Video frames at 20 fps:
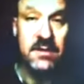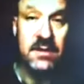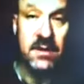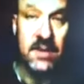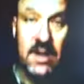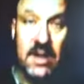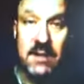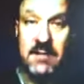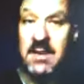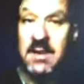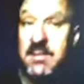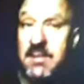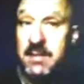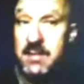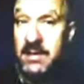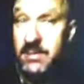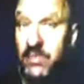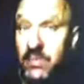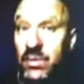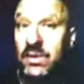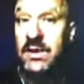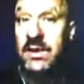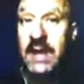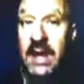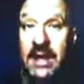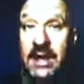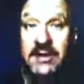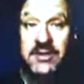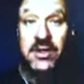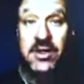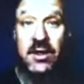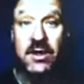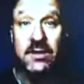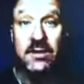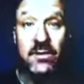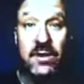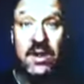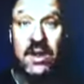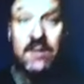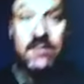again, maybe people will catch on to
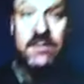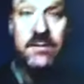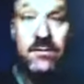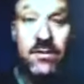what I'm